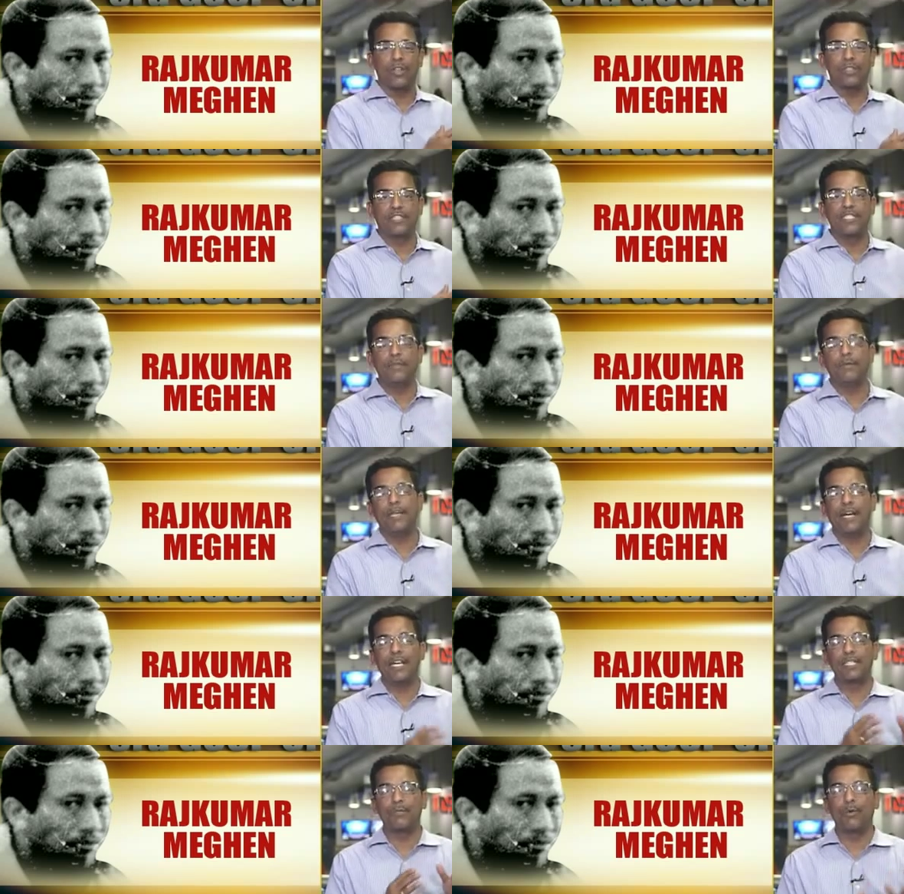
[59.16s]
Speaker 1: on
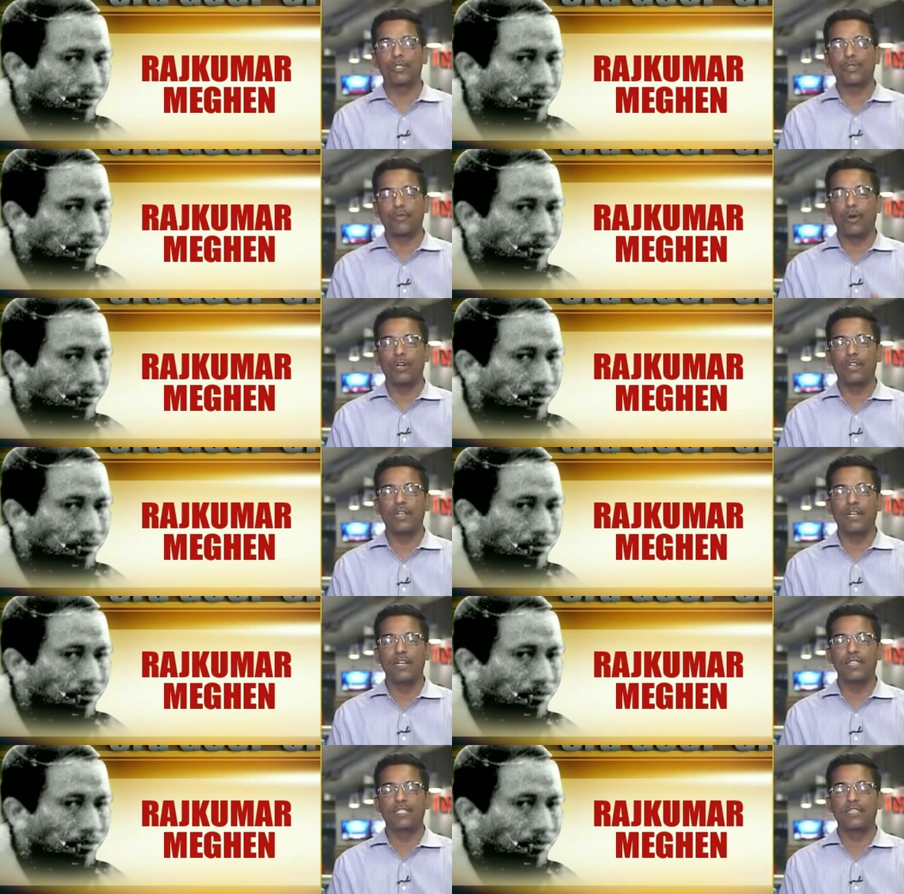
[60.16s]
CBI's most
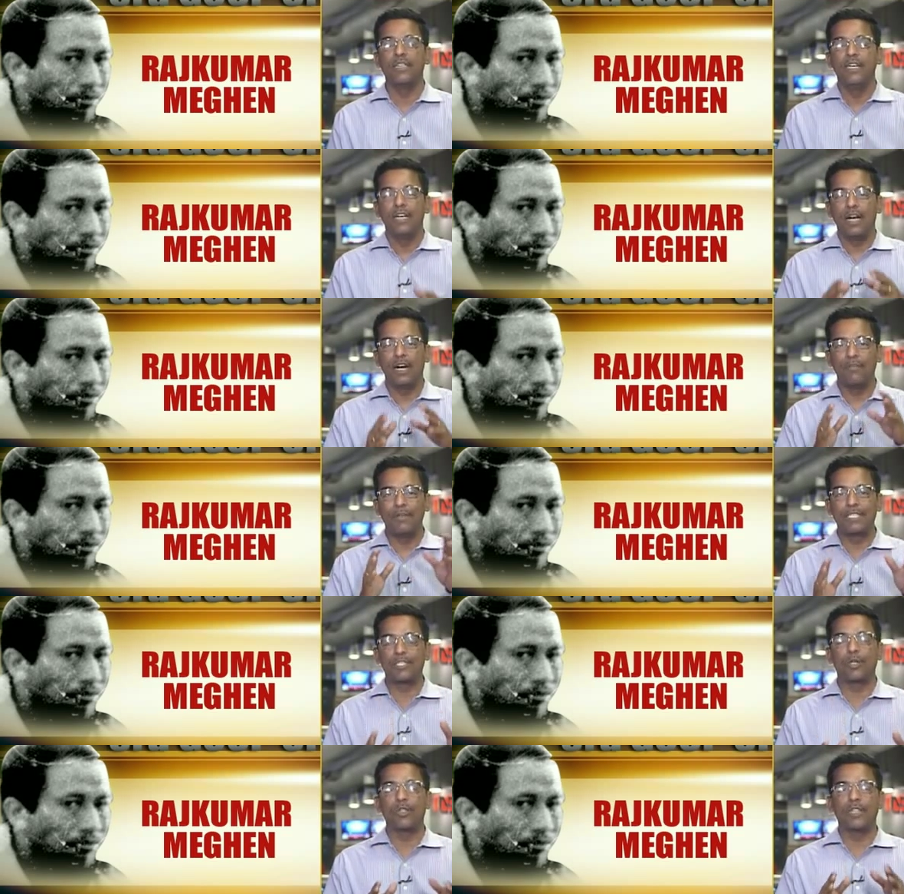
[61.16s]
wanted list,
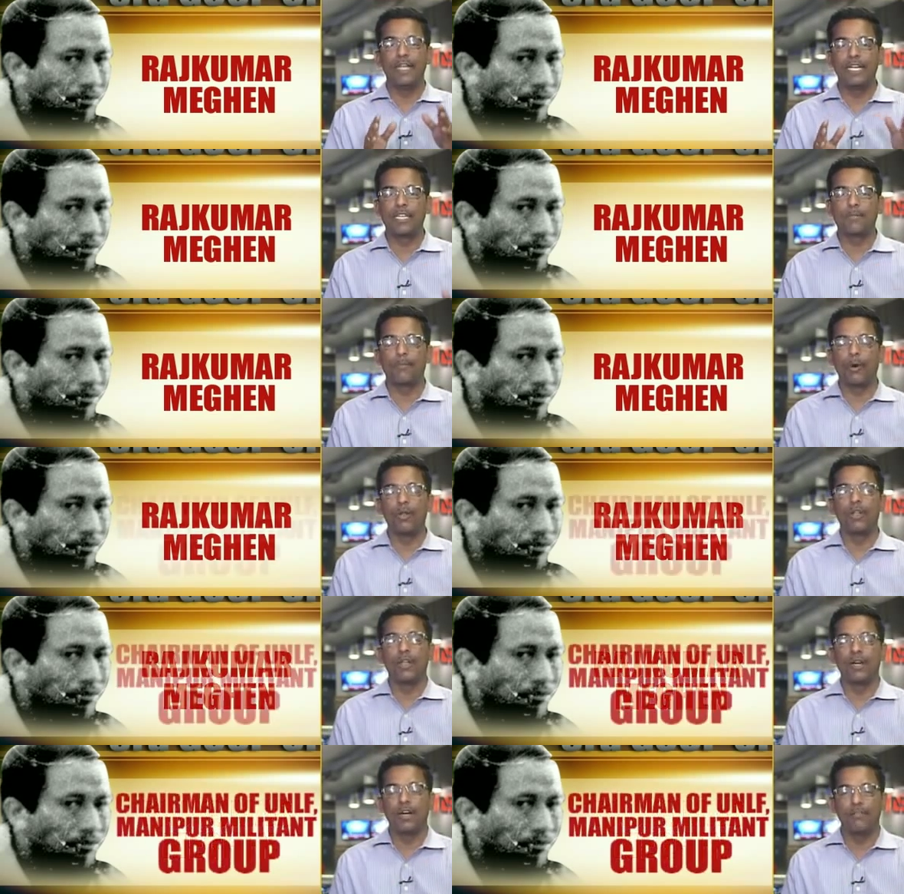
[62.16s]
which is on the
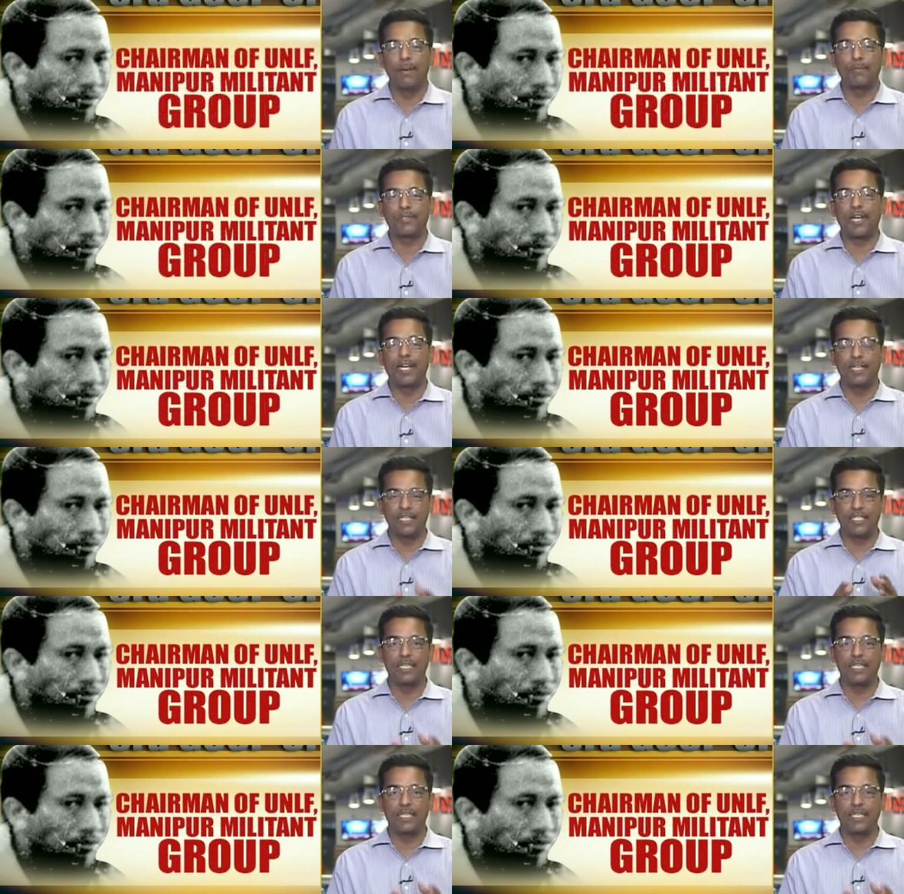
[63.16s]
Interpol website, the